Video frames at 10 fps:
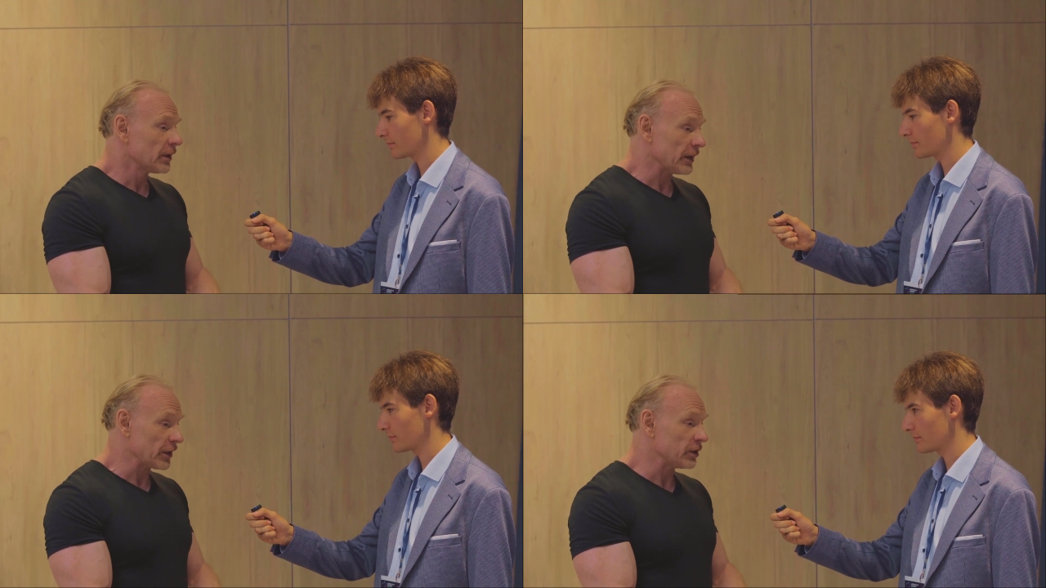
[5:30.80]

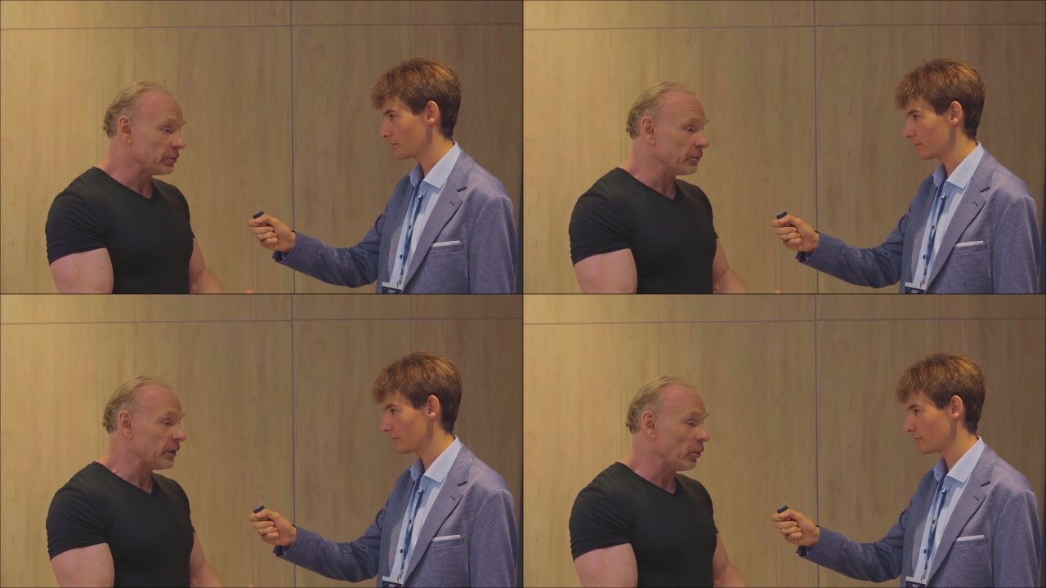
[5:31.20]
Speaker 1: can
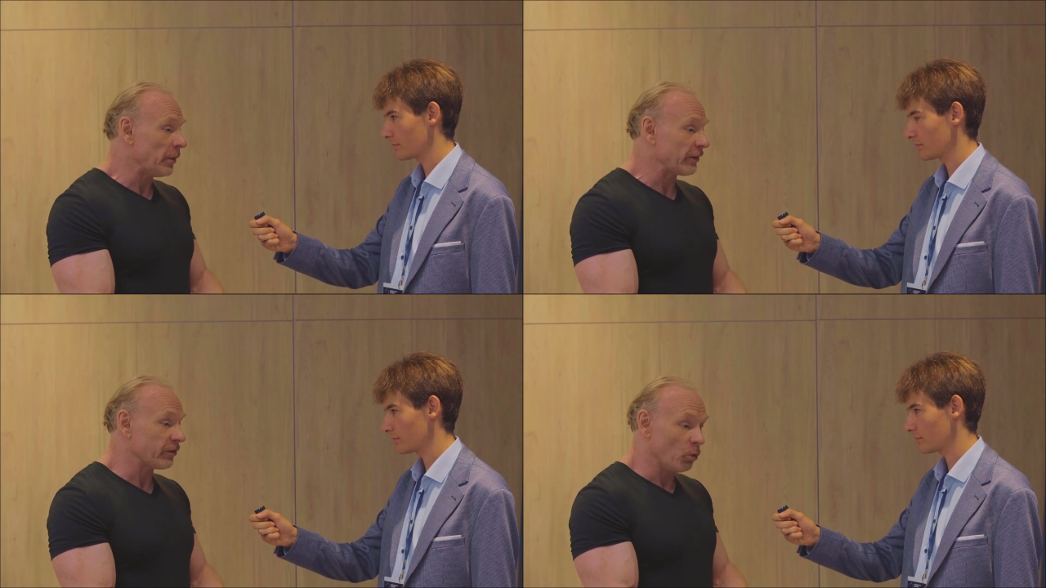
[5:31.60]
actually bring
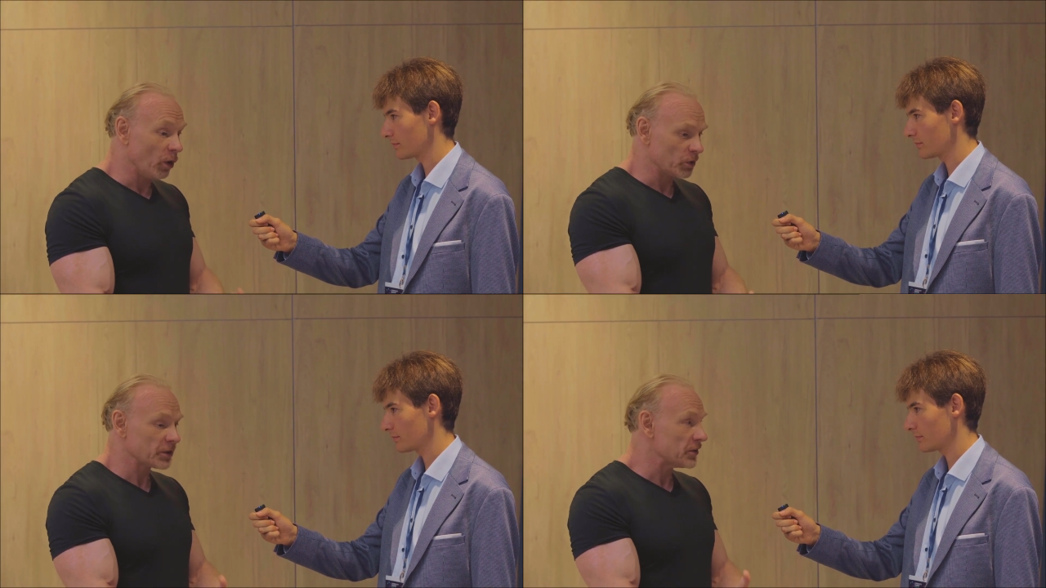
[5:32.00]
people back
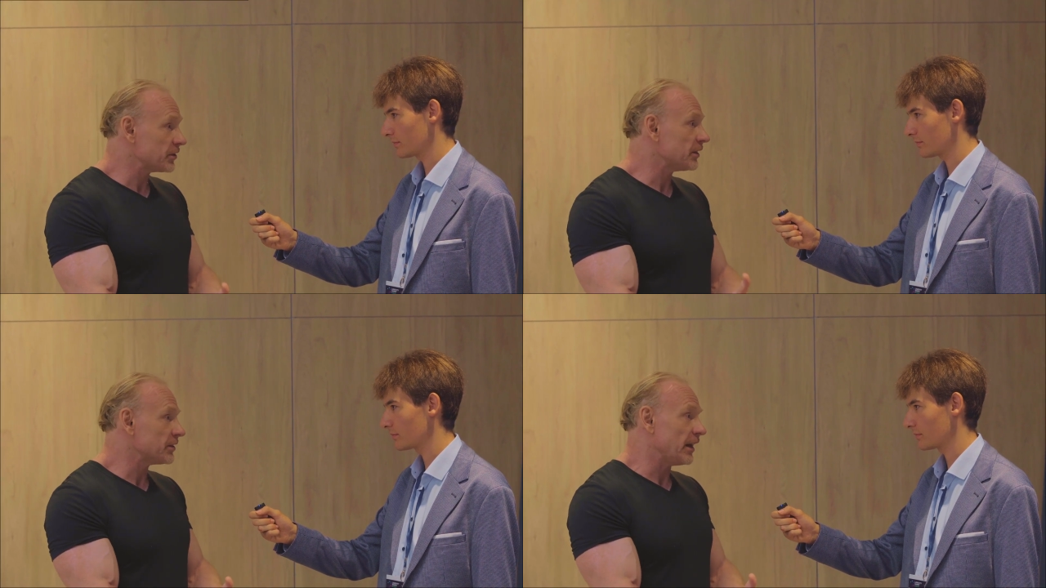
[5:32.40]
from what was
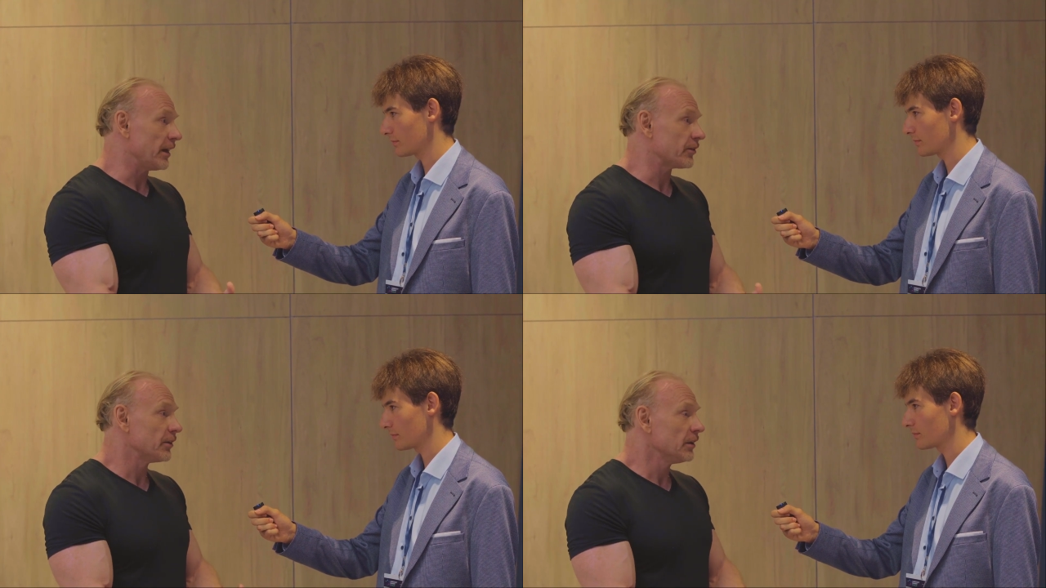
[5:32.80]
considered
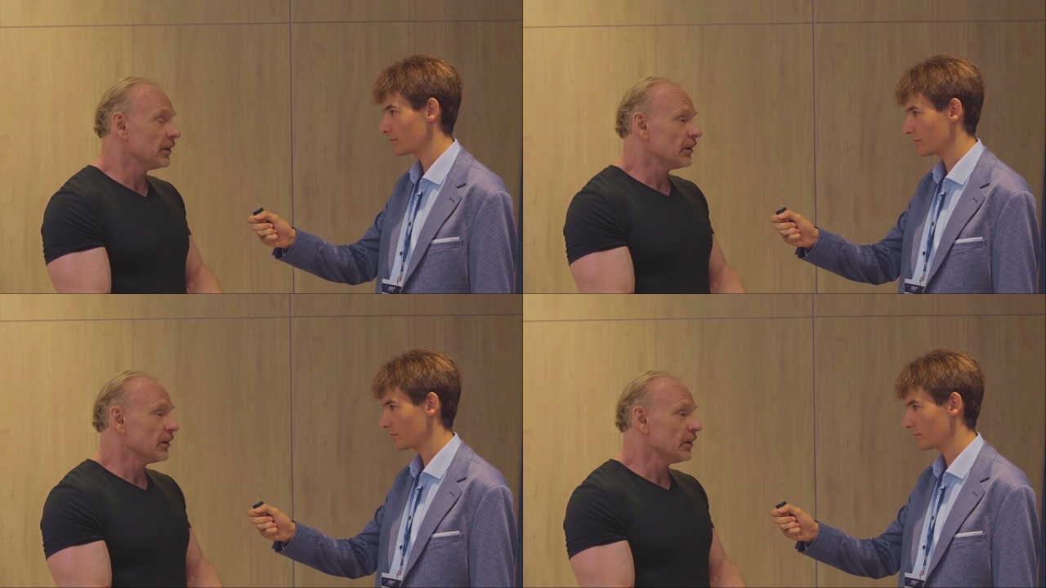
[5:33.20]
death.